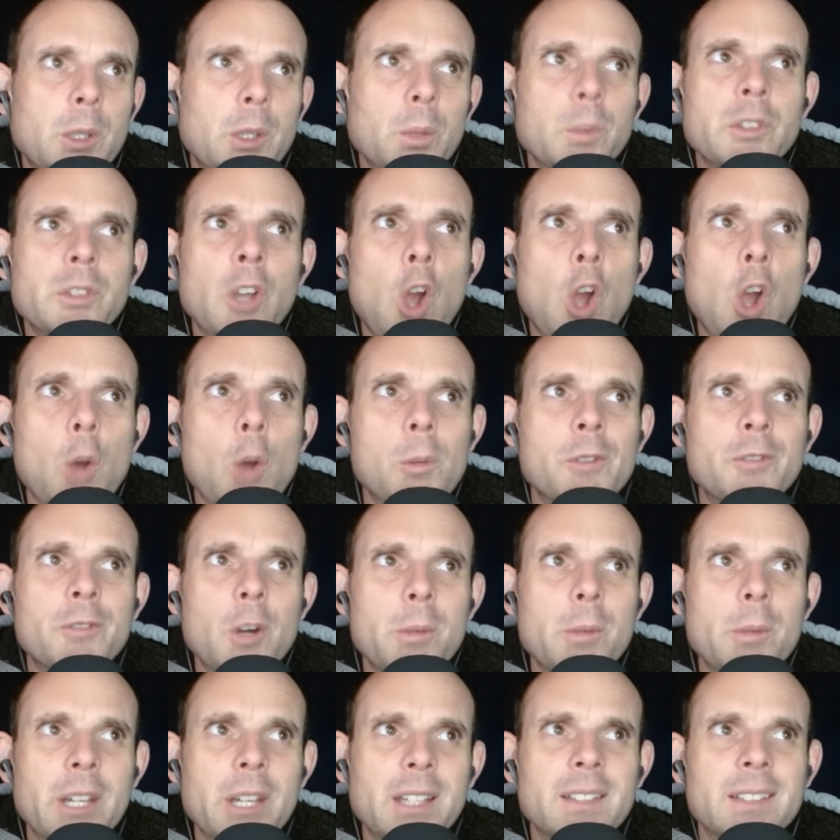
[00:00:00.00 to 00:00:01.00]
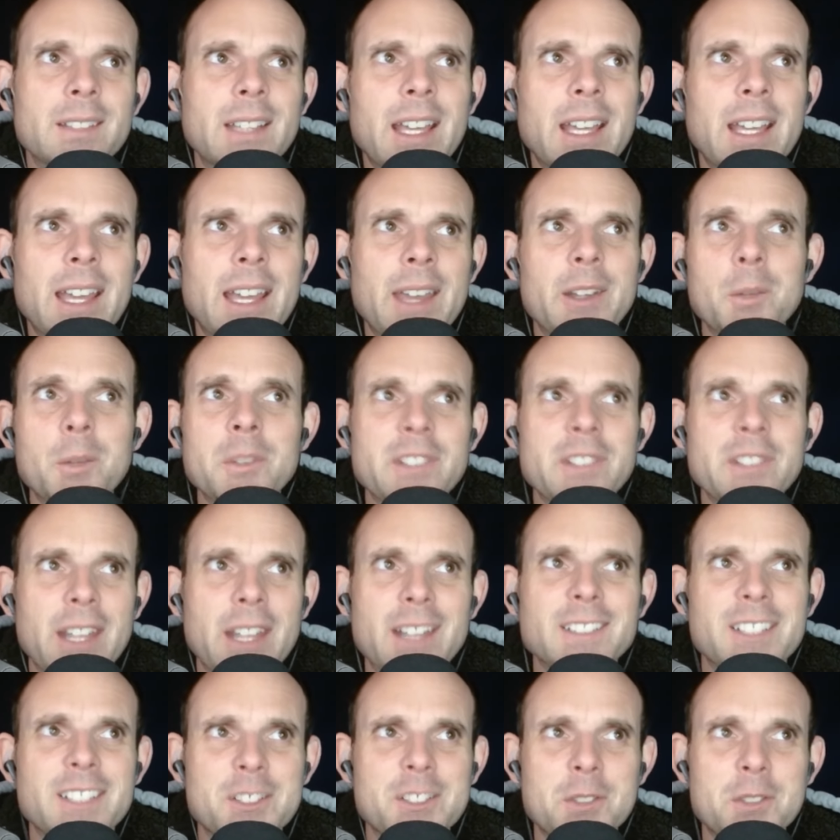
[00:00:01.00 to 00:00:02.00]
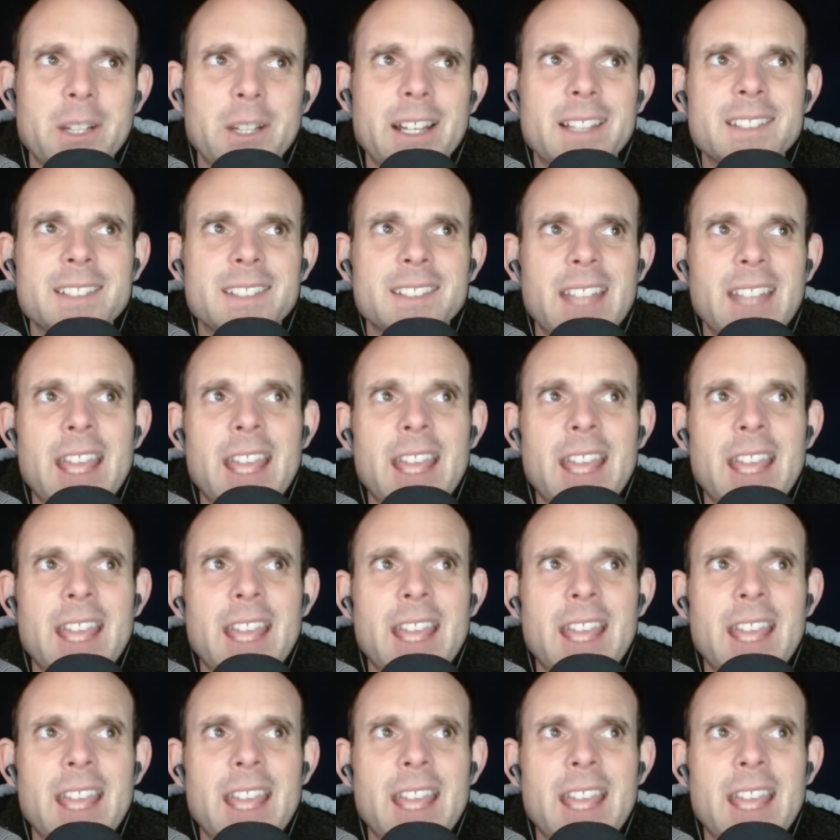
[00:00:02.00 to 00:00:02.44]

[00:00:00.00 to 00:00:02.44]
it was homophobic and it was anti-trans